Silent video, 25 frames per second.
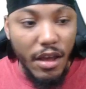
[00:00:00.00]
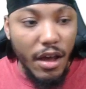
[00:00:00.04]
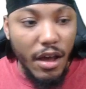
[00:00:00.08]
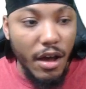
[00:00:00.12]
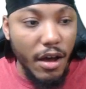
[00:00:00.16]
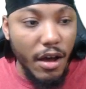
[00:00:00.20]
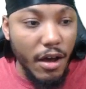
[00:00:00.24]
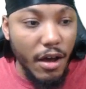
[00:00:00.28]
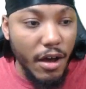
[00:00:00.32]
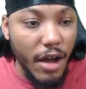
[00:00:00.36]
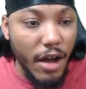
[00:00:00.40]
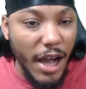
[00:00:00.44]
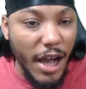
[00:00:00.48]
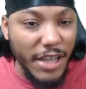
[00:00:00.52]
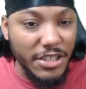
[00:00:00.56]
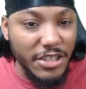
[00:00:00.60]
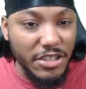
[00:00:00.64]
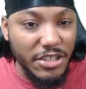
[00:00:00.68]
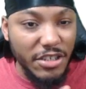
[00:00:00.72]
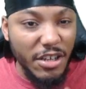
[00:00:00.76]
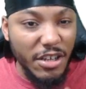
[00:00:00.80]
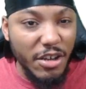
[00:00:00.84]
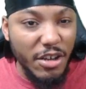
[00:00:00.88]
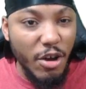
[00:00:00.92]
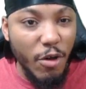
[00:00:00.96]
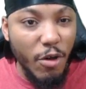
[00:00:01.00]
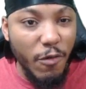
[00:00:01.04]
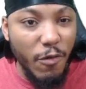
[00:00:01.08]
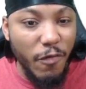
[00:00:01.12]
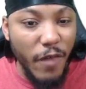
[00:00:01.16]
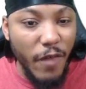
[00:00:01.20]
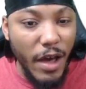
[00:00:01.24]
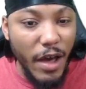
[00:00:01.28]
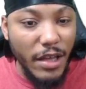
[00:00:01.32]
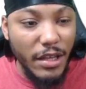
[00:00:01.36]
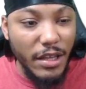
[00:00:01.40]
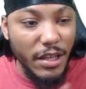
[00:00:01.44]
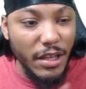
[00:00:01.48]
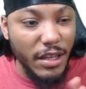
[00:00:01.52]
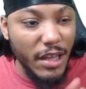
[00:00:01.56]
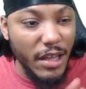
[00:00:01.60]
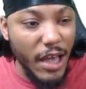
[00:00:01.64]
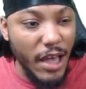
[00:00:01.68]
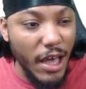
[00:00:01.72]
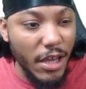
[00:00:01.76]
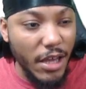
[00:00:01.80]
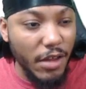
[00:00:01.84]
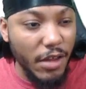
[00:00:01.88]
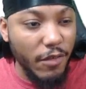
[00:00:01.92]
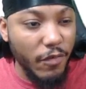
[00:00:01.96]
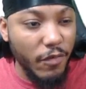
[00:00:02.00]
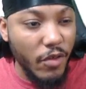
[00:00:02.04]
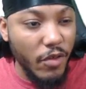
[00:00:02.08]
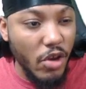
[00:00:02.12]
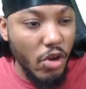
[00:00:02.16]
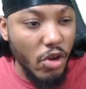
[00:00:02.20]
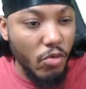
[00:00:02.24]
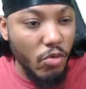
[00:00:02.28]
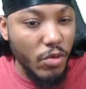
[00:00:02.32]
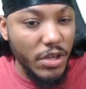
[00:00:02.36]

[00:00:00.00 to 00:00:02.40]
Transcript: I should go find the Giannis video